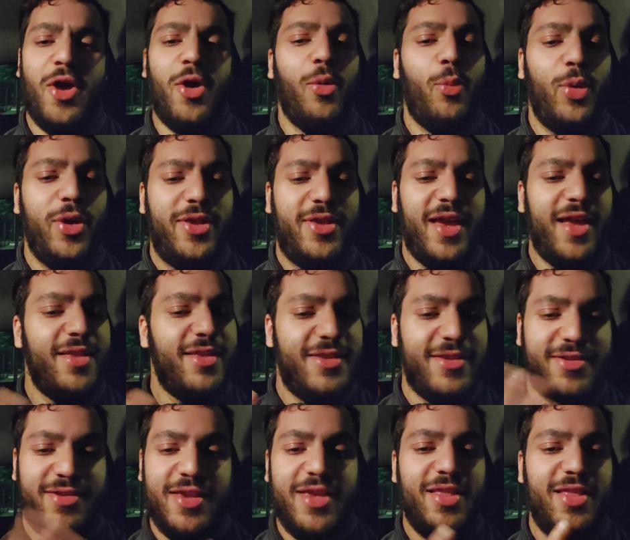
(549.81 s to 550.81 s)
we tend to
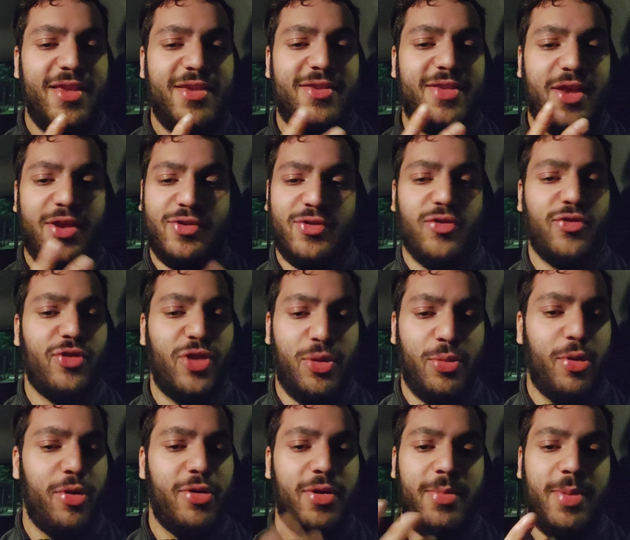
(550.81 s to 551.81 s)
see these things just
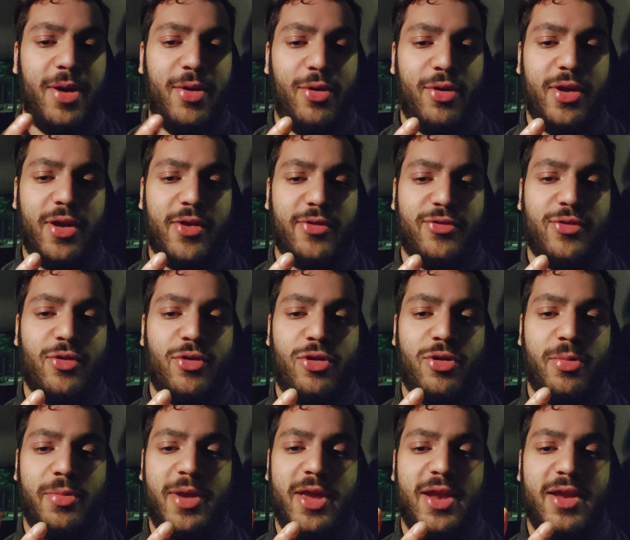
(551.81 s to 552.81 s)
thrown about on our
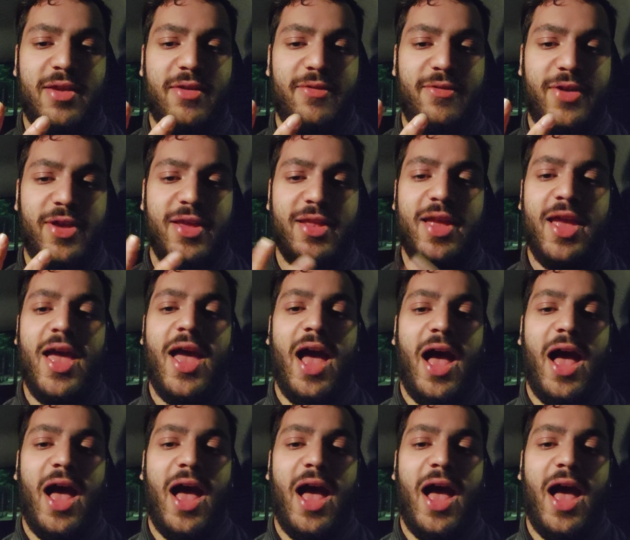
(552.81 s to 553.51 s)
social media feed,